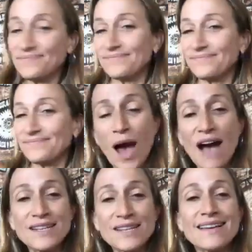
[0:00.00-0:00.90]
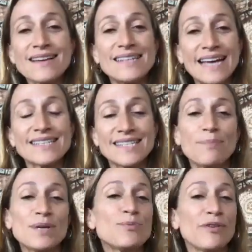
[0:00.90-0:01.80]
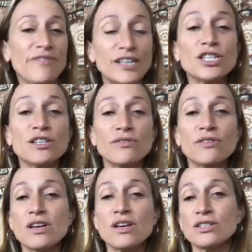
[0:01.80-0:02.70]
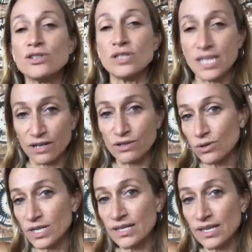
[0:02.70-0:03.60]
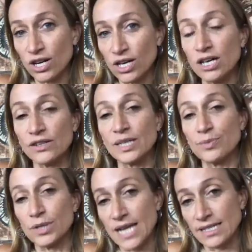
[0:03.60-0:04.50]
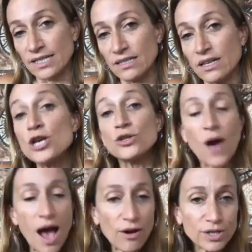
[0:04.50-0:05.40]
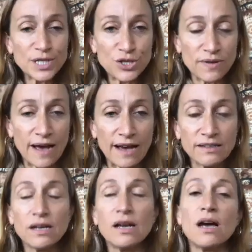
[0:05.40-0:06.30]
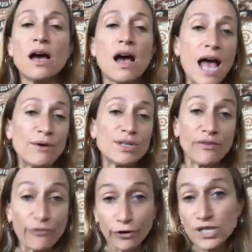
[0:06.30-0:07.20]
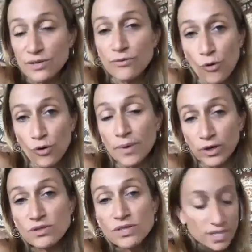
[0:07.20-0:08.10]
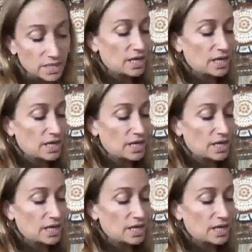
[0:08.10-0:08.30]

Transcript: You have to think the next step is prevention to the territories that are currently protected. So how can we do that? I would say first and foremost,